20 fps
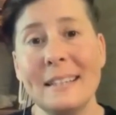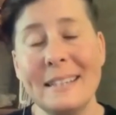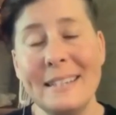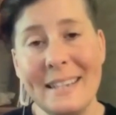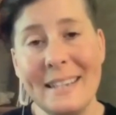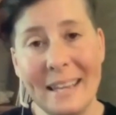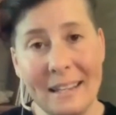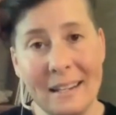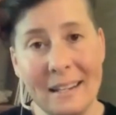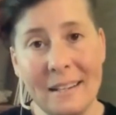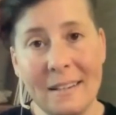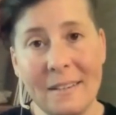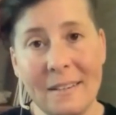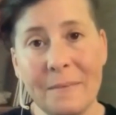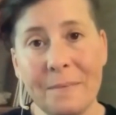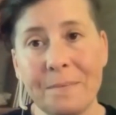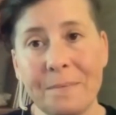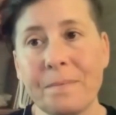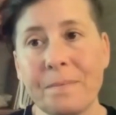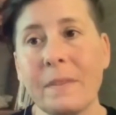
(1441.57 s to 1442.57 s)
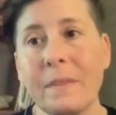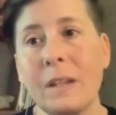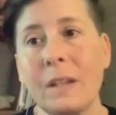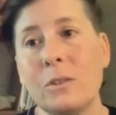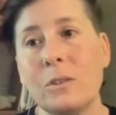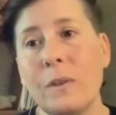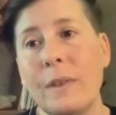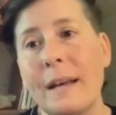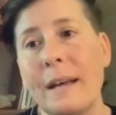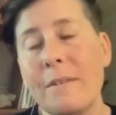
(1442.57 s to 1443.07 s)
yin.
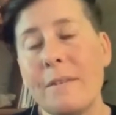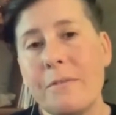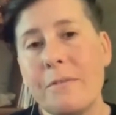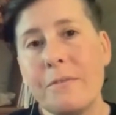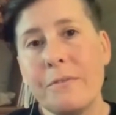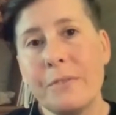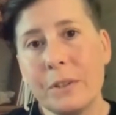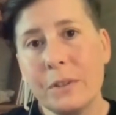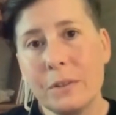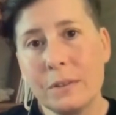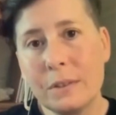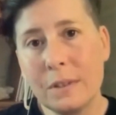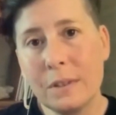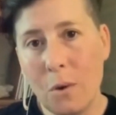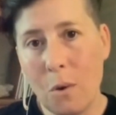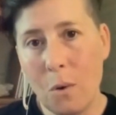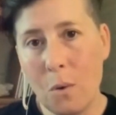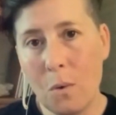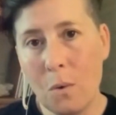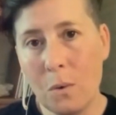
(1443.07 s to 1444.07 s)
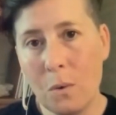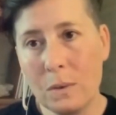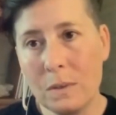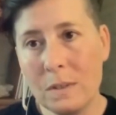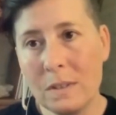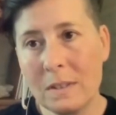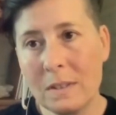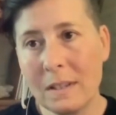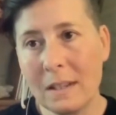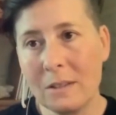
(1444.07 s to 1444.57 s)
So that fills and
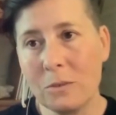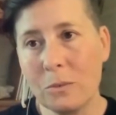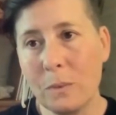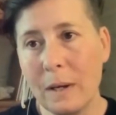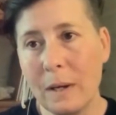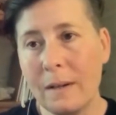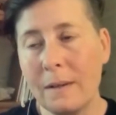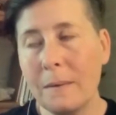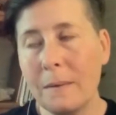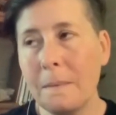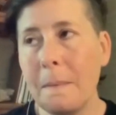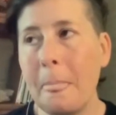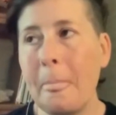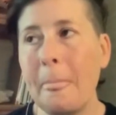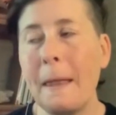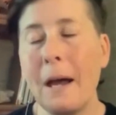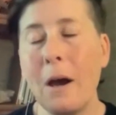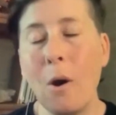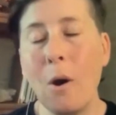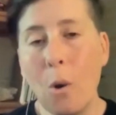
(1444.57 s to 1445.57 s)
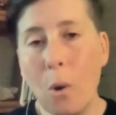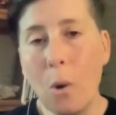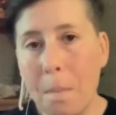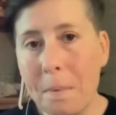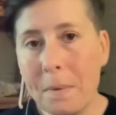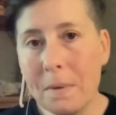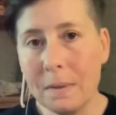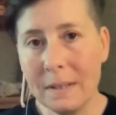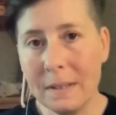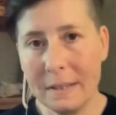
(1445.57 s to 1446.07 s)
holds as well.
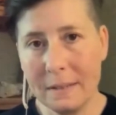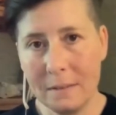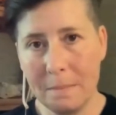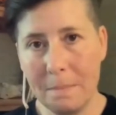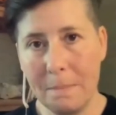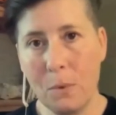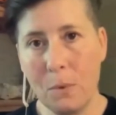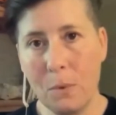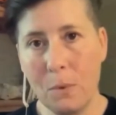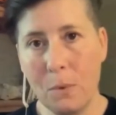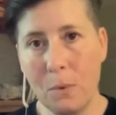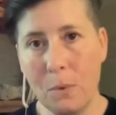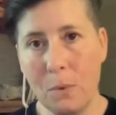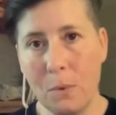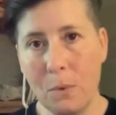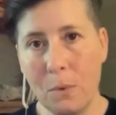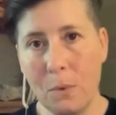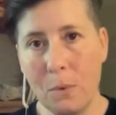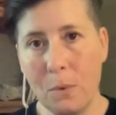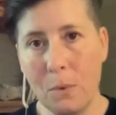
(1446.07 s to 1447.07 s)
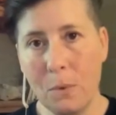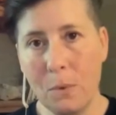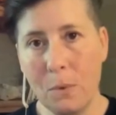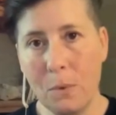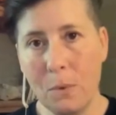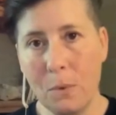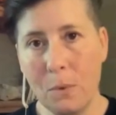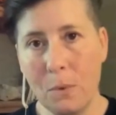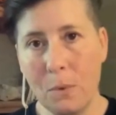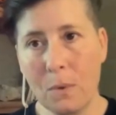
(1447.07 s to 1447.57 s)
Opal is born
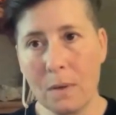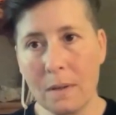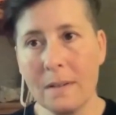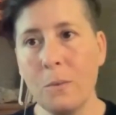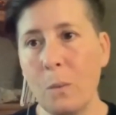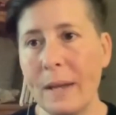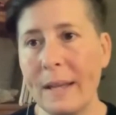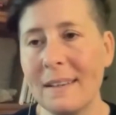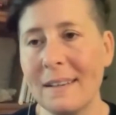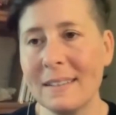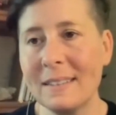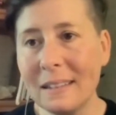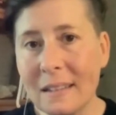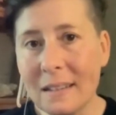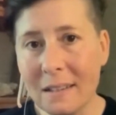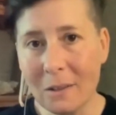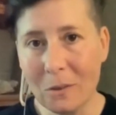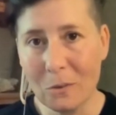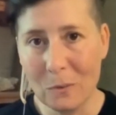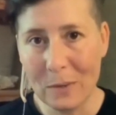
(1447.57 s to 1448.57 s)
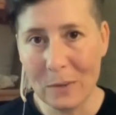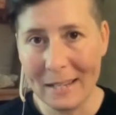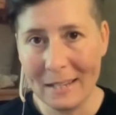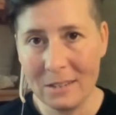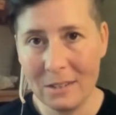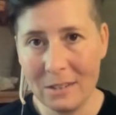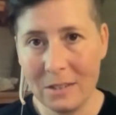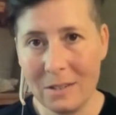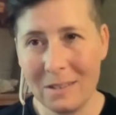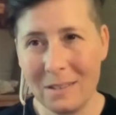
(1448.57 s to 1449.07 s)
when a
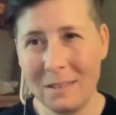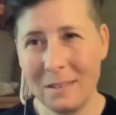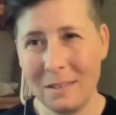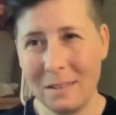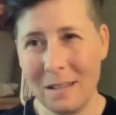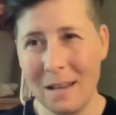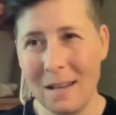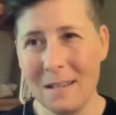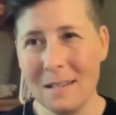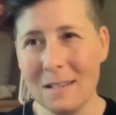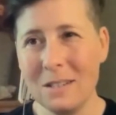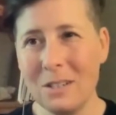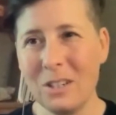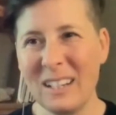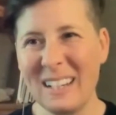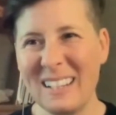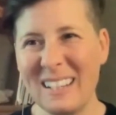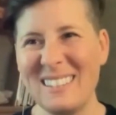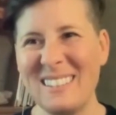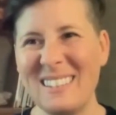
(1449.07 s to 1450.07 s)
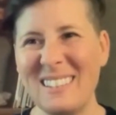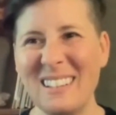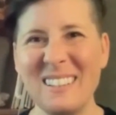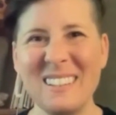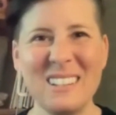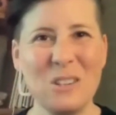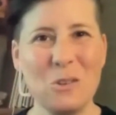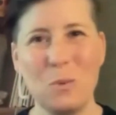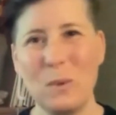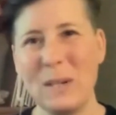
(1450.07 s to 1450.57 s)
silica-rich sludge, like a
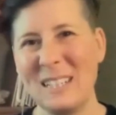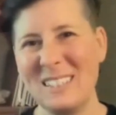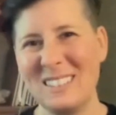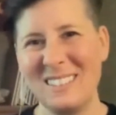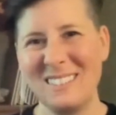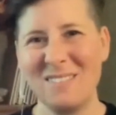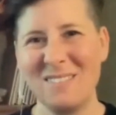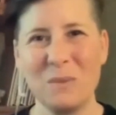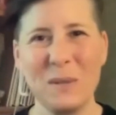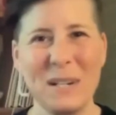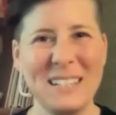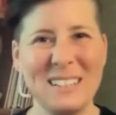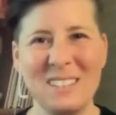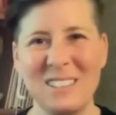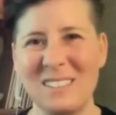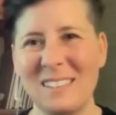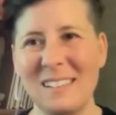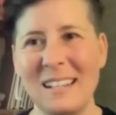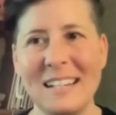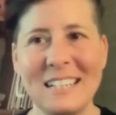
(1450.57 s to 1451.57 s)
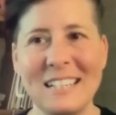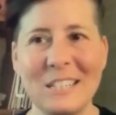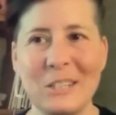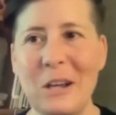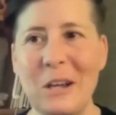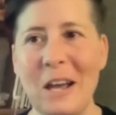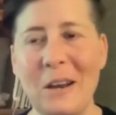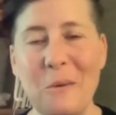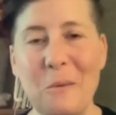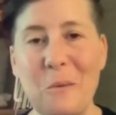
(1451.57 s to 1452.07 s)
silica-rich
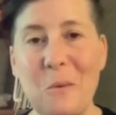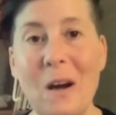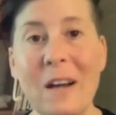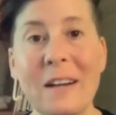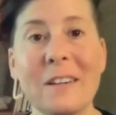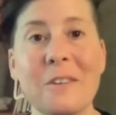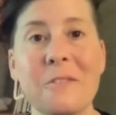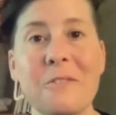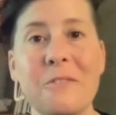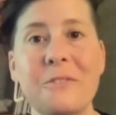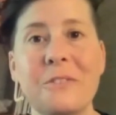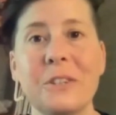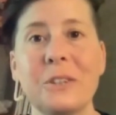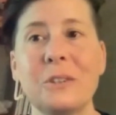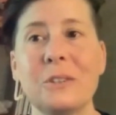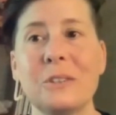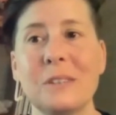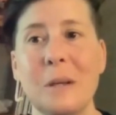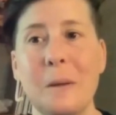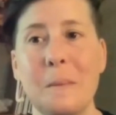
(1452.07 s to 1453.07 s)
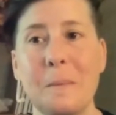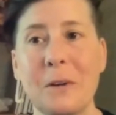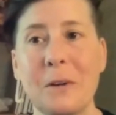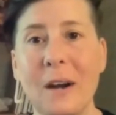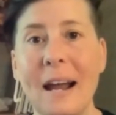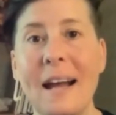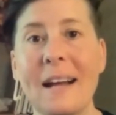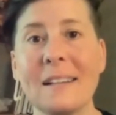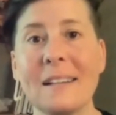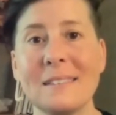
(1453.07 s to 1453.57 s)
sludgy kind of water, fills up
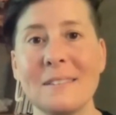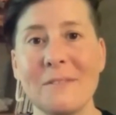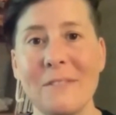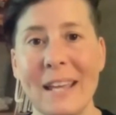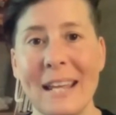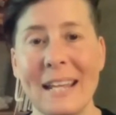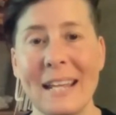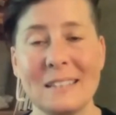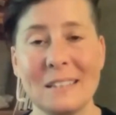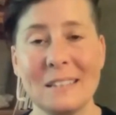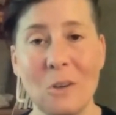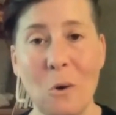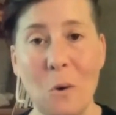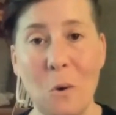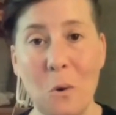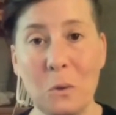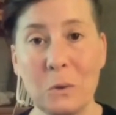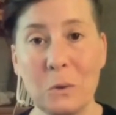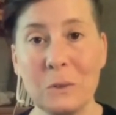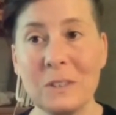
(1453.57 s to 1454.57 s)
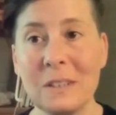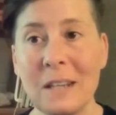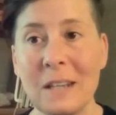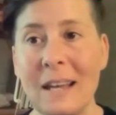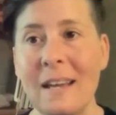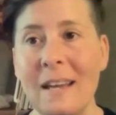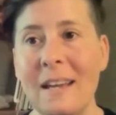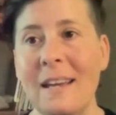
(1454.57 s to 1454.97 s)
cracks and veins and holes